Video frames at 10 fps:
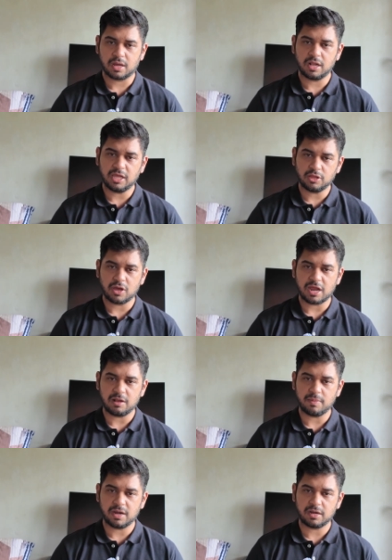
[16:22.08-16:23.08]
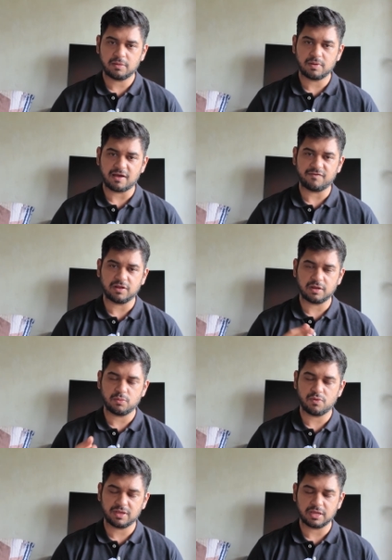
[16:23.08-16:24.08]
clean your helmet after
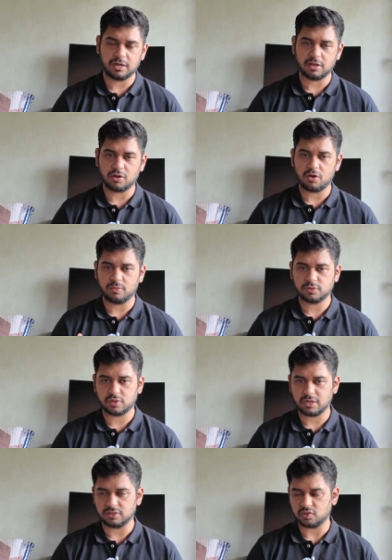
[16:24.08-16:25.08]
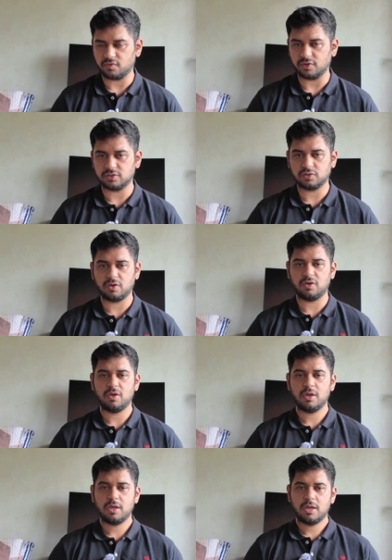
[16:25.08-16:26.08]
removing the intercom, so on and so forth. So
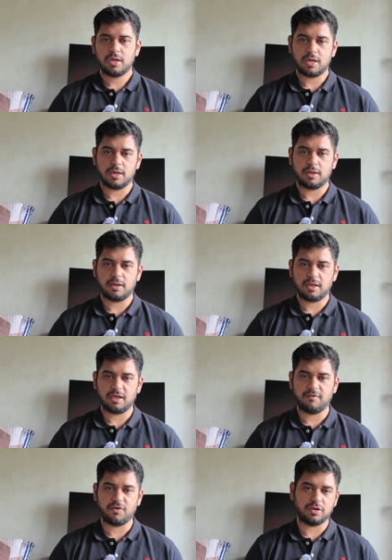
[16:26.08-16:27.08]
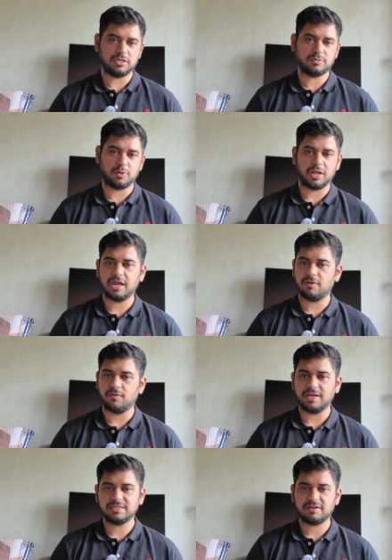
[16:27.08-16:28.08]
if you're just putting it
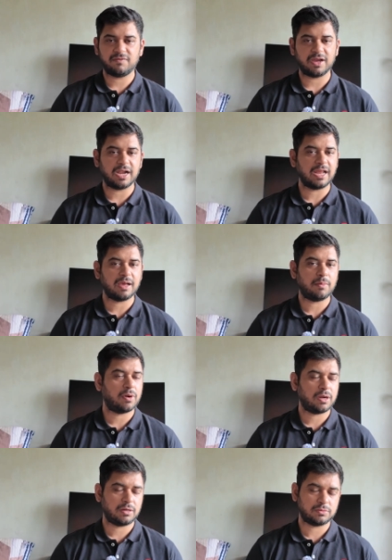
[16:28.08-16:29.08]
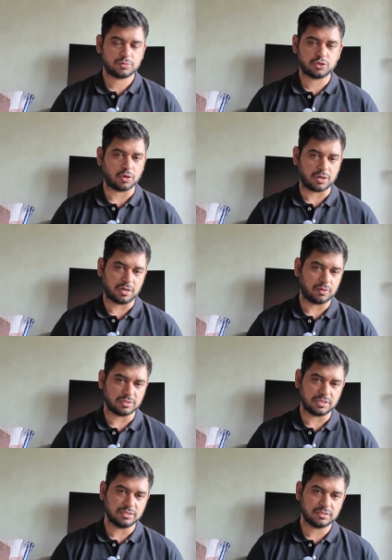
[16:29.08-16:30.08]
once and forgetting about it, sure, it
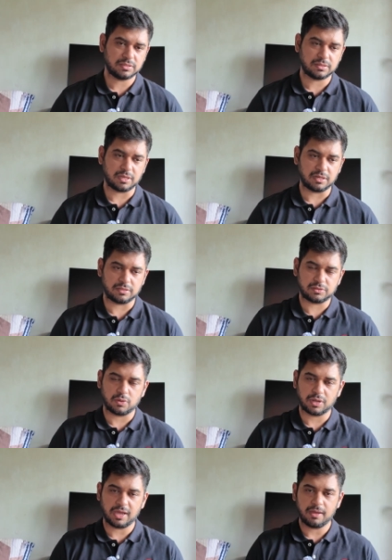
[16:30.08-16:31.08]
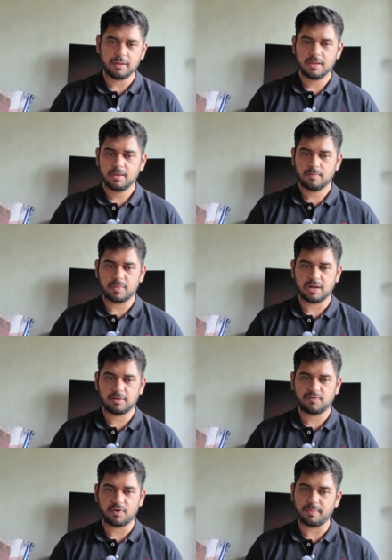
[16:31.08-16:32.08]
was easy, it is okay.
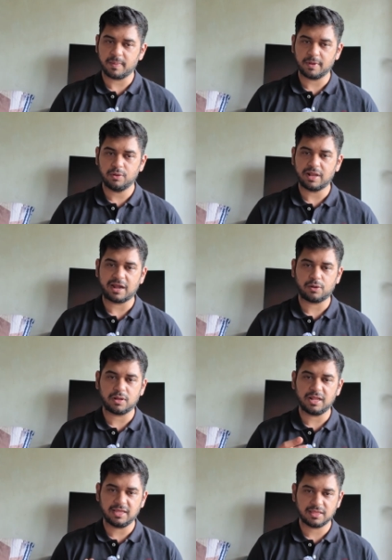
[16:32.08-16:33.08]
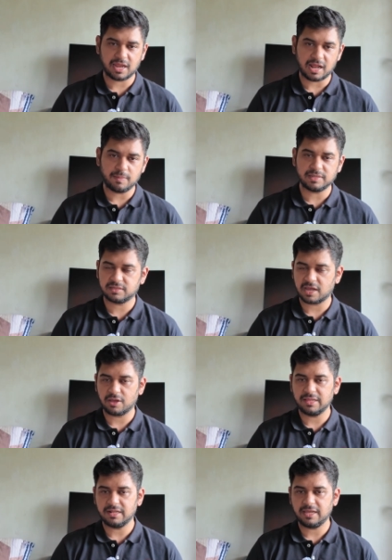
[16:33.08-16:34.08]
But for people who like to clean their helmets
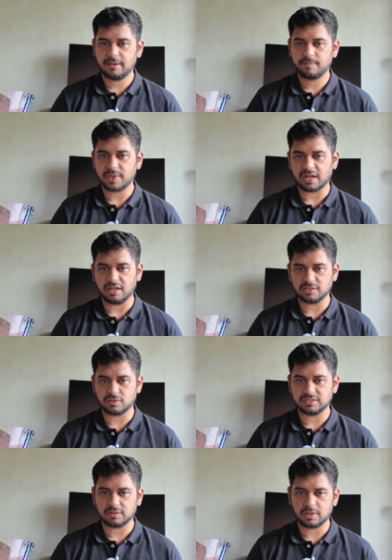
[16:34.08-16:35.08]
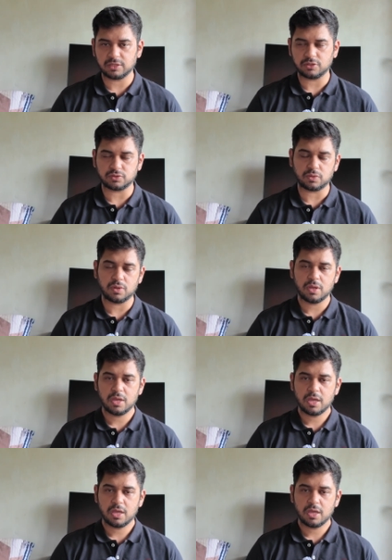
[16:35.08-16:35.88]
regularly, at least once a month or so,